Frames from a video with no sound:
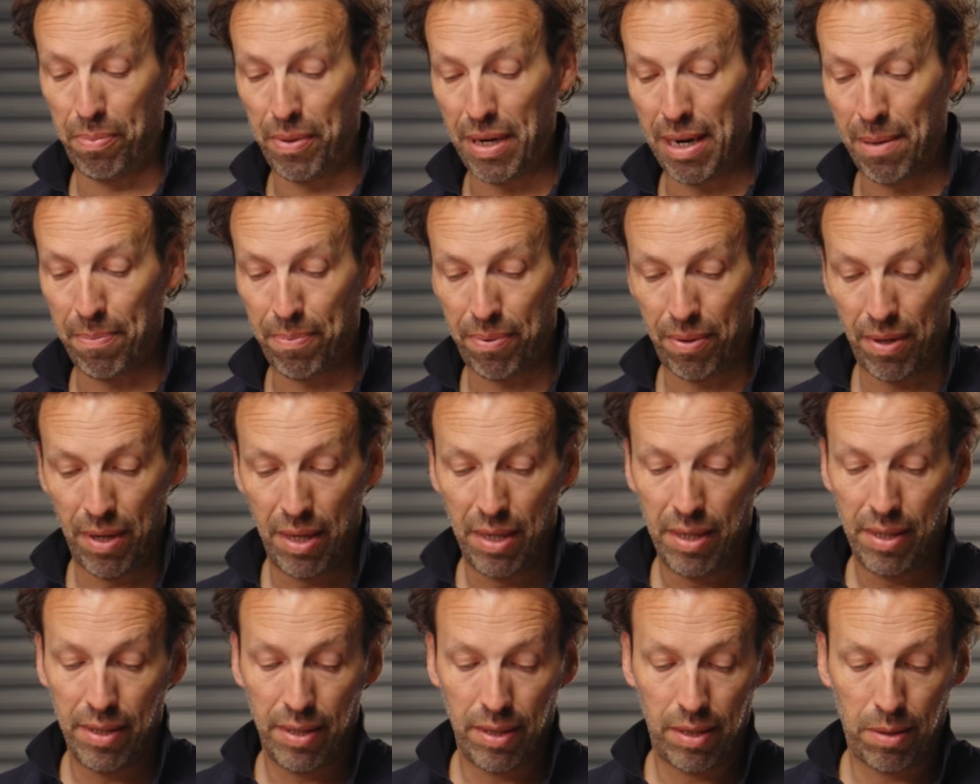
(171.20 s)
prep,
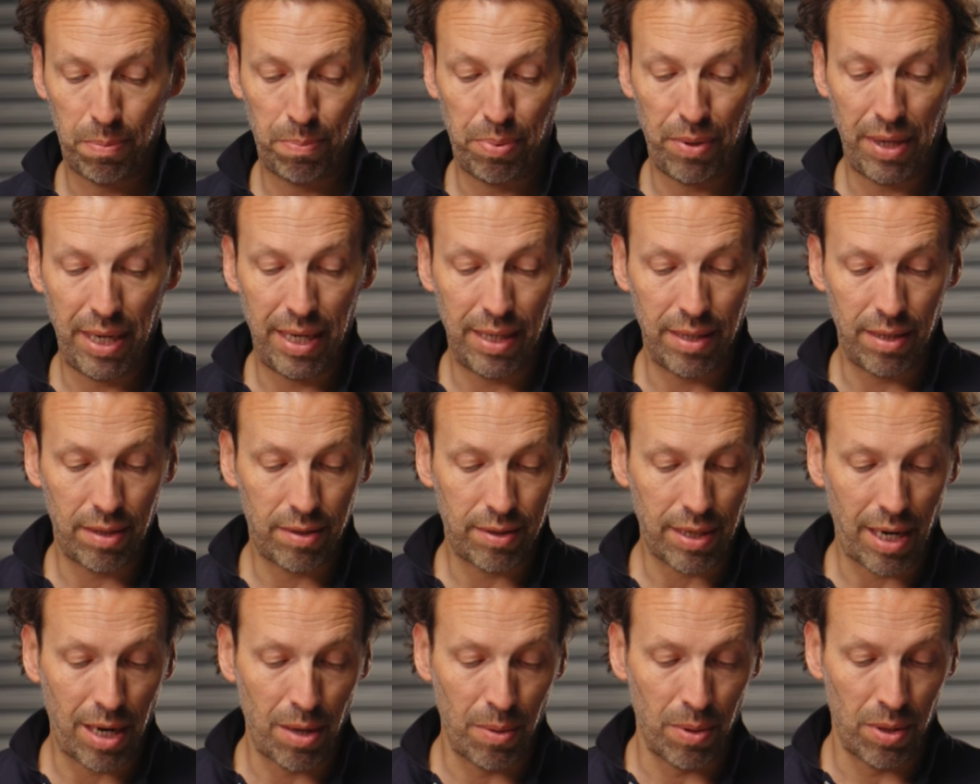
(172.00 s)
spray in the
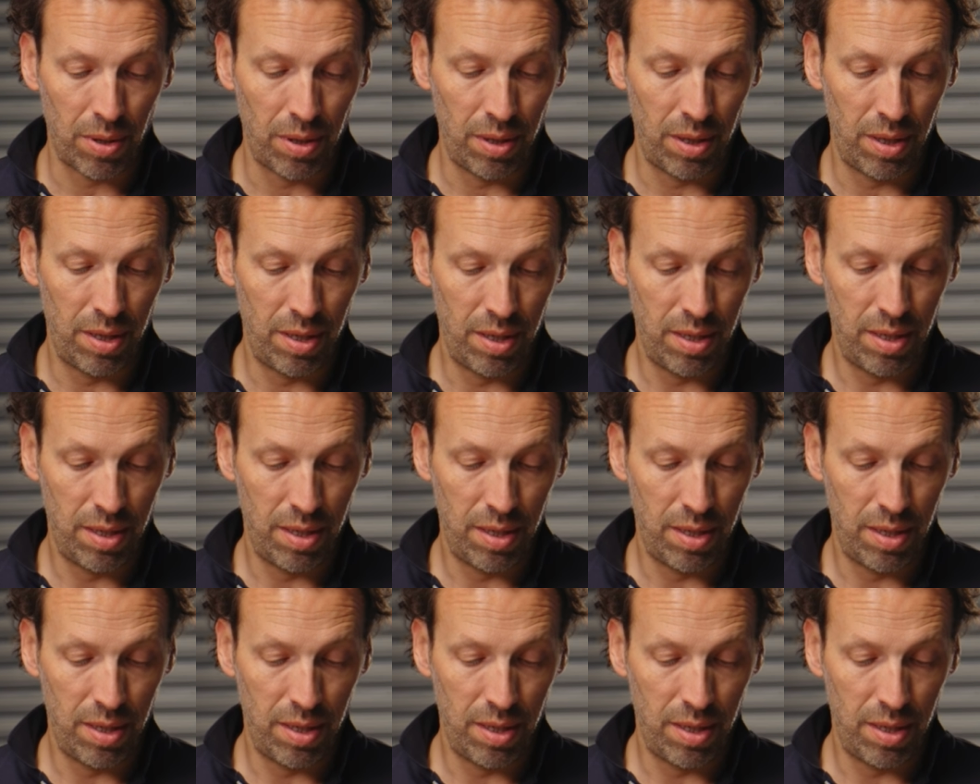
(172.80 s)
towel,